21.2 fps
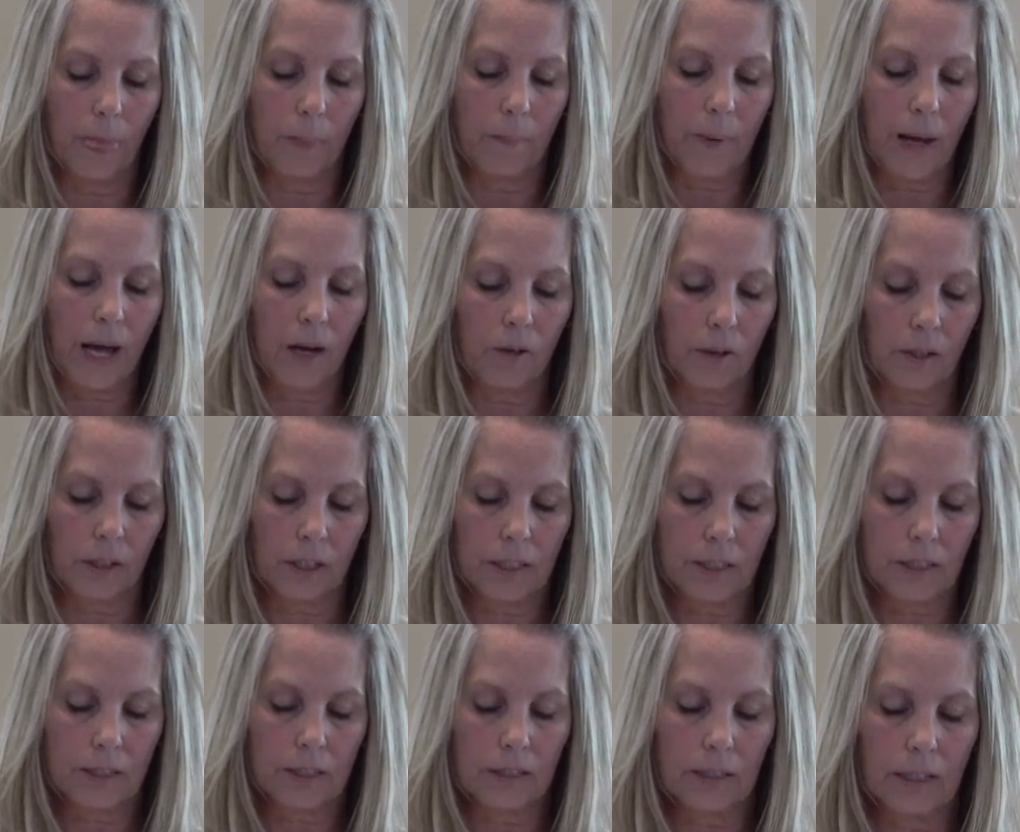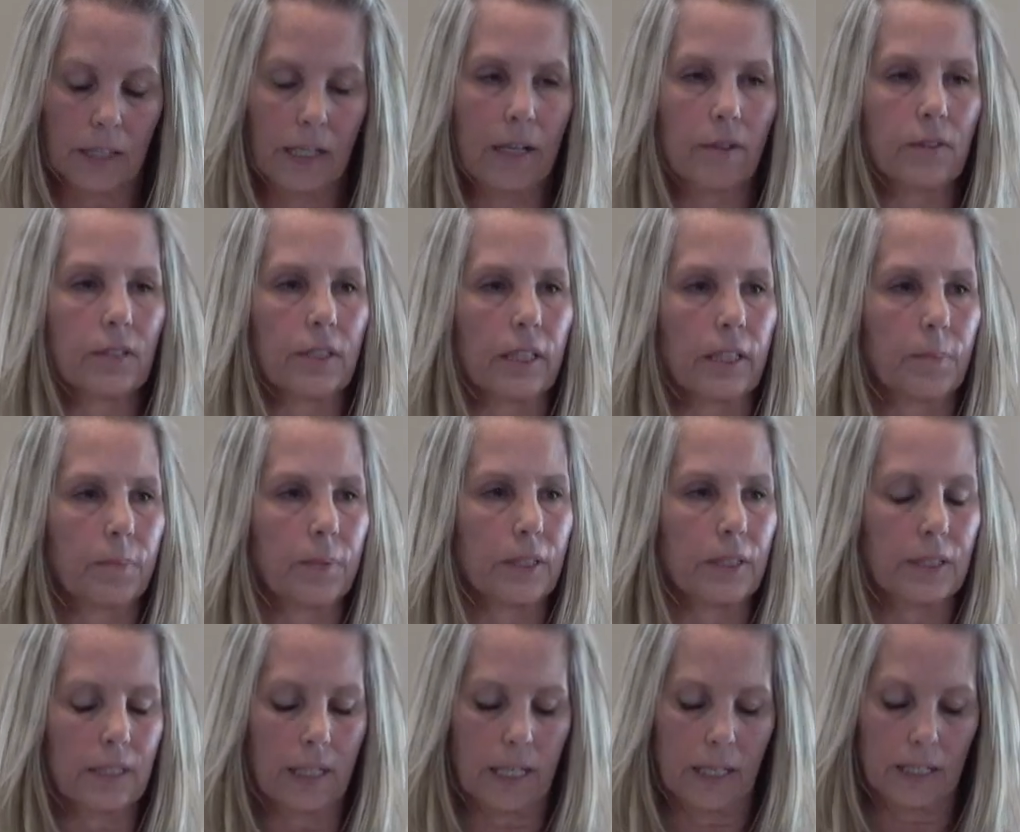powerless, and have
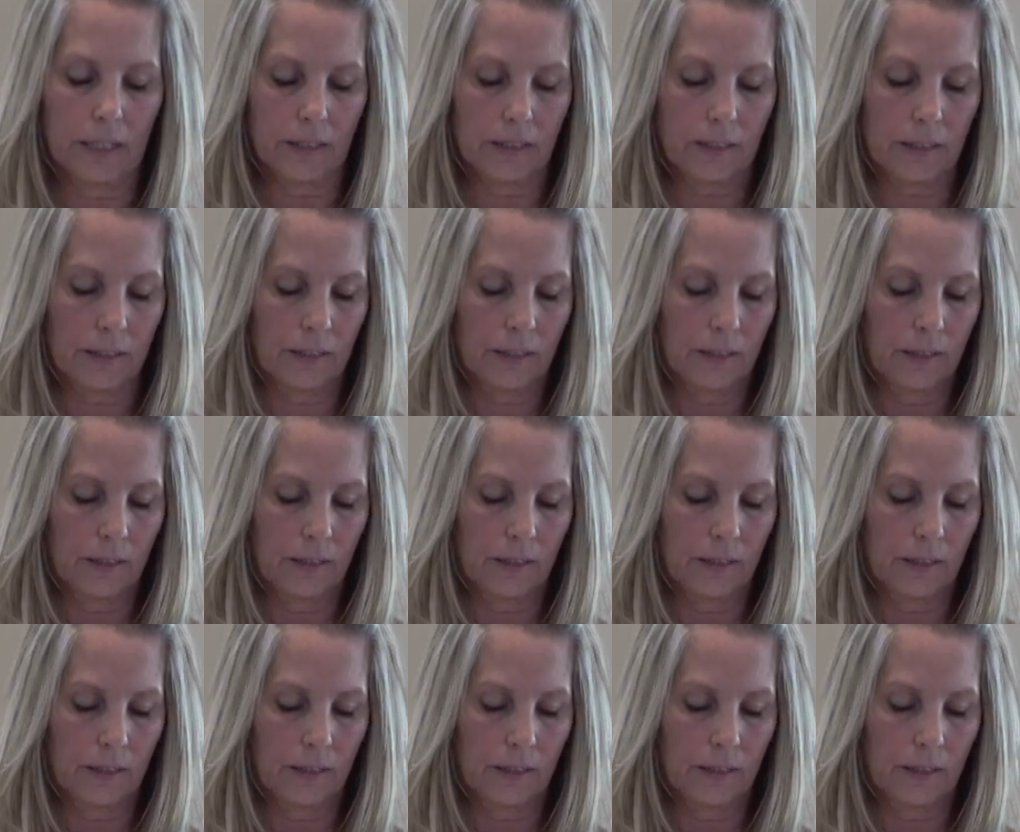sleepless nights.